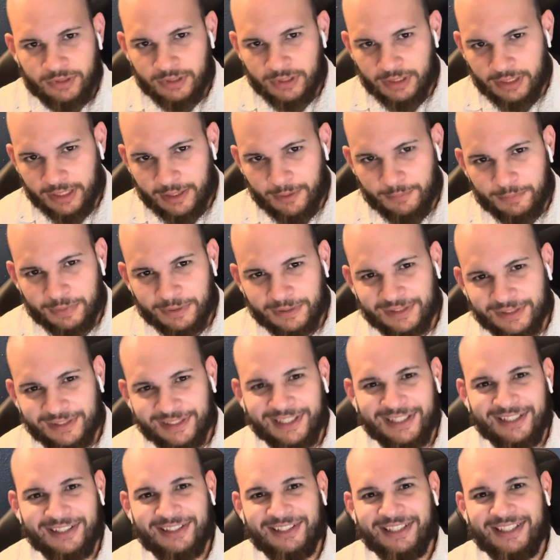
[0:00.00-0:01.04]

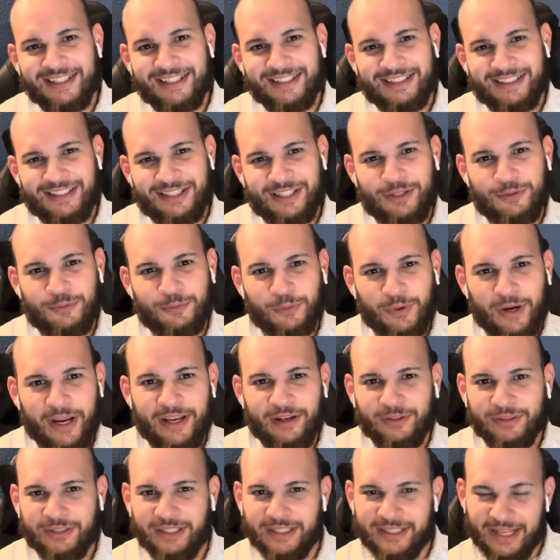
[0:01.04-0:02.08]
completely
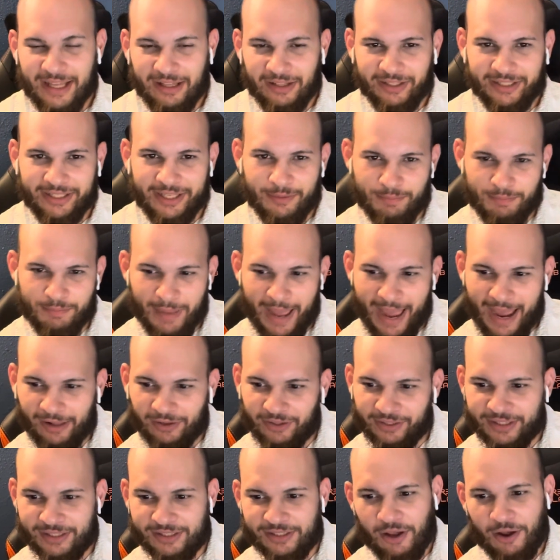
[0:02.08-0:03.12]
derail the delicate
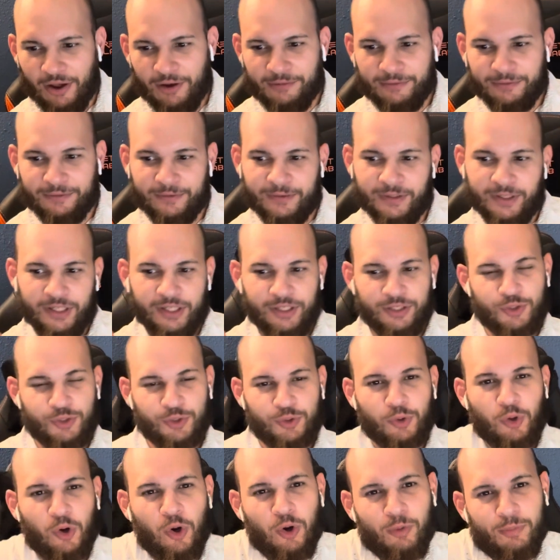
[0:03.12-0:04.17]
balance of
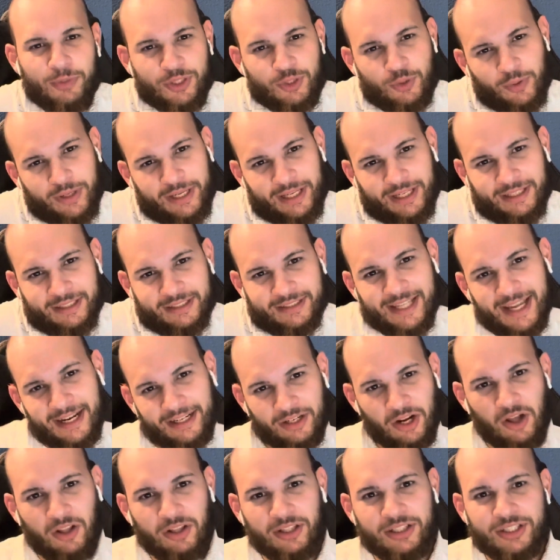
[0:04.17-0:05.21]
control between
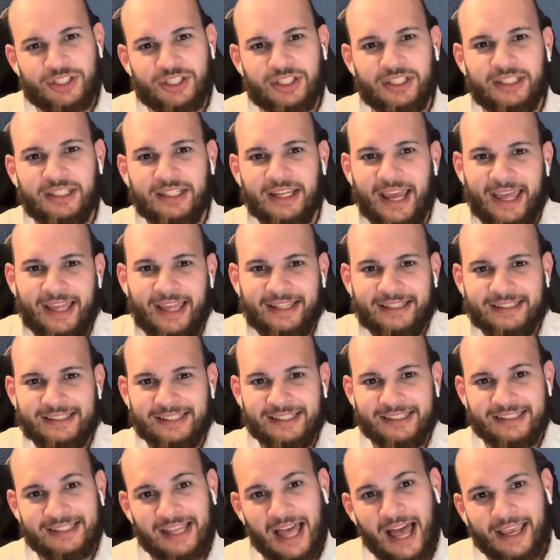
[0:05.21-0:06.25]
technology and
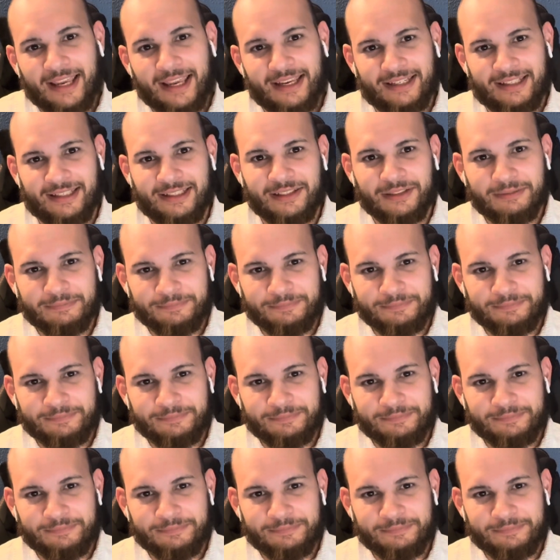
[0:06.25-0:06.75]
society.